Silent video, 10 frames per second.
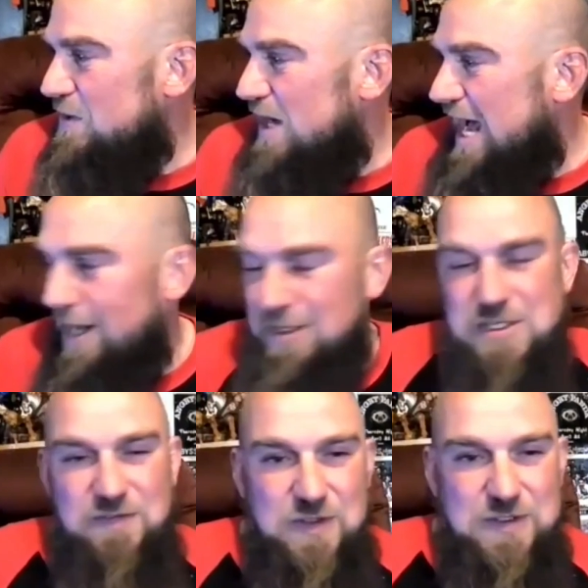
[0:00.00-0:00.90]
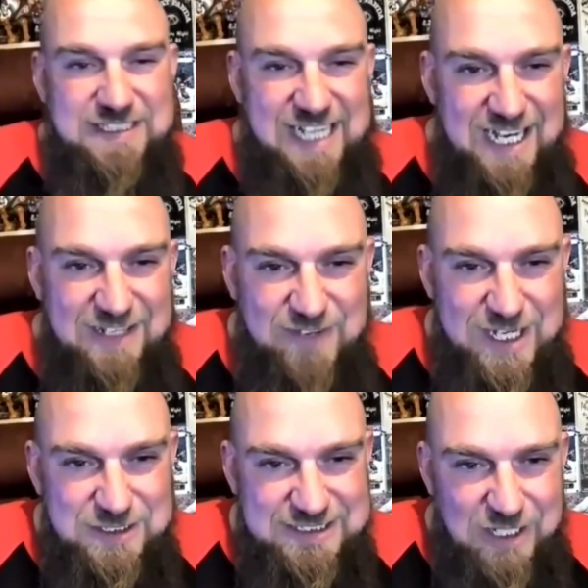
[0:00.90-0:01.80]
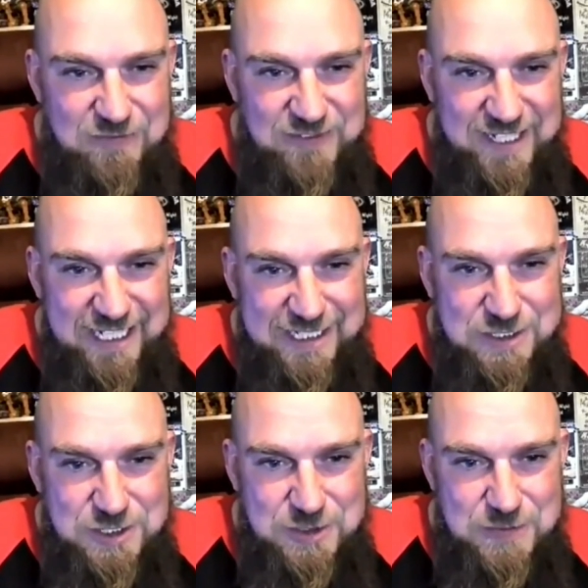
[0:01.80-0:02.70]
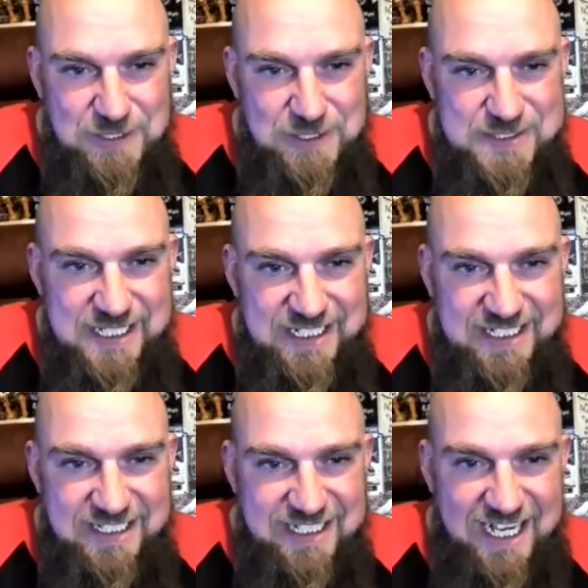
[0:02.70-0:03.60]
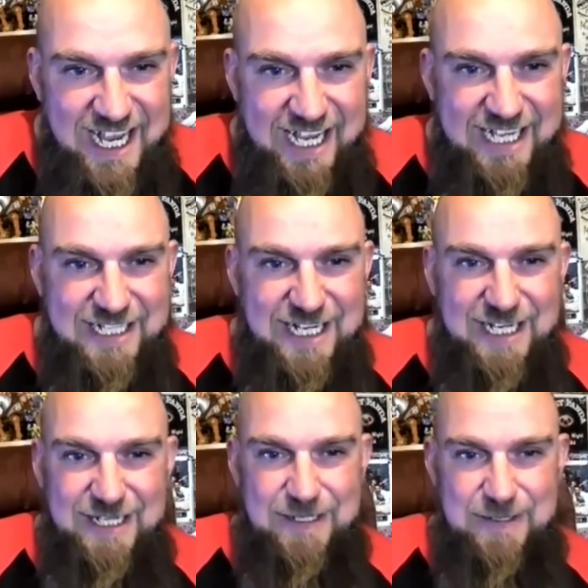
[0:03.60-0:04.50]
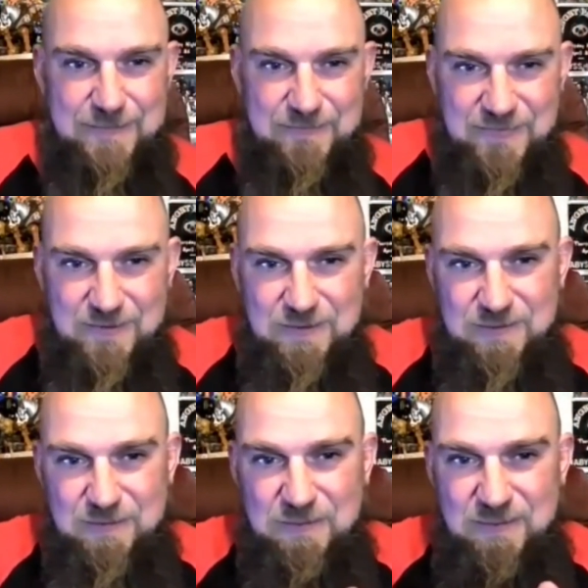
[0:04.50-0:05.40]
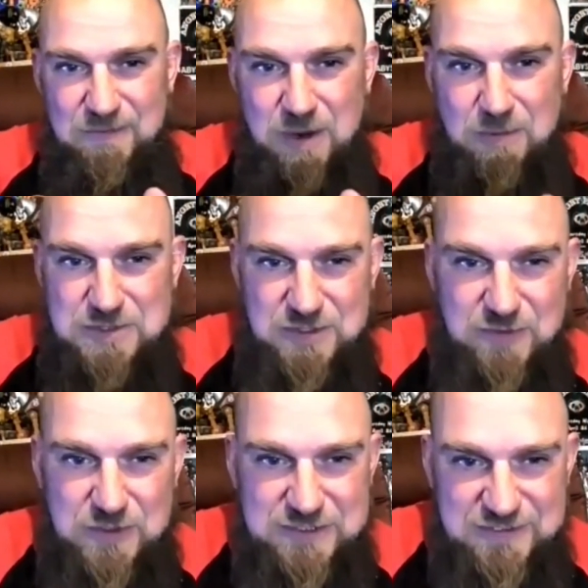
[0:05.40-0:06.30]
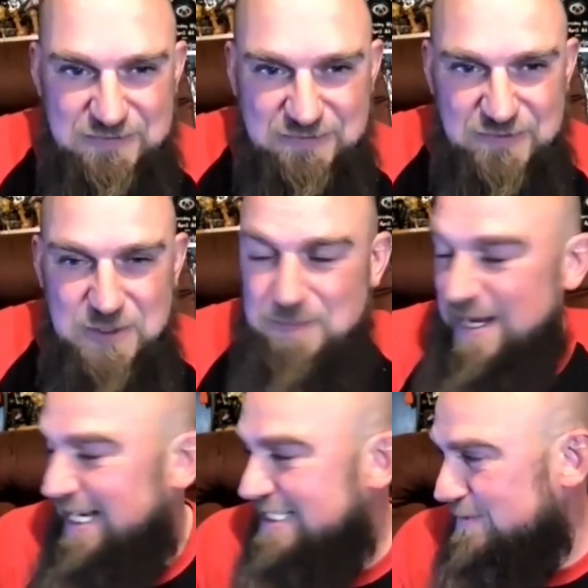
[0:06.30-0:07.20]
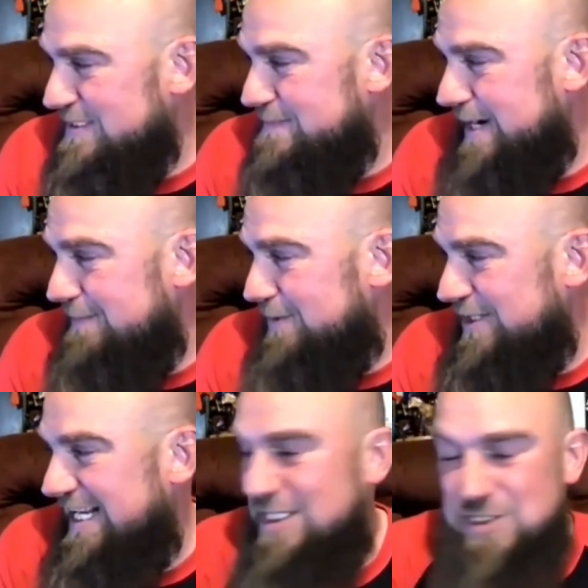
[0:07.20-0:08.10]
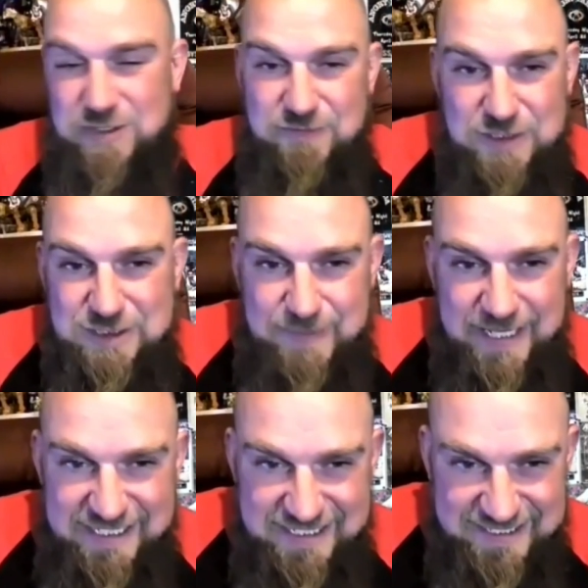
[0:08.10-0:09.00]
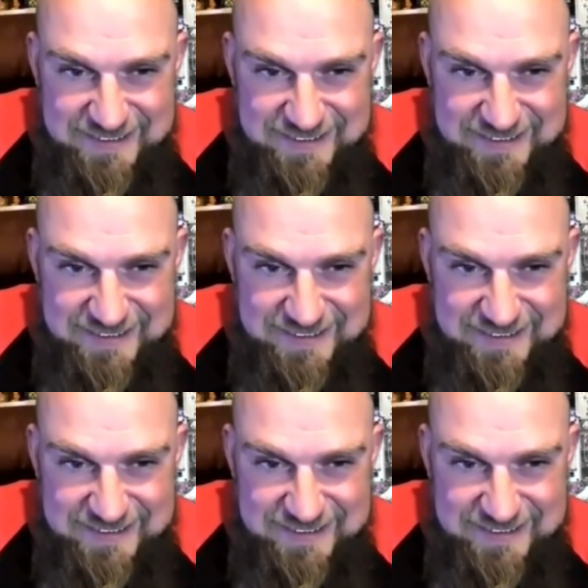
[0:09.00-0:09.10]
How did you first find yourself into music? And what was your first few bands? Was Spam Grenades your first band?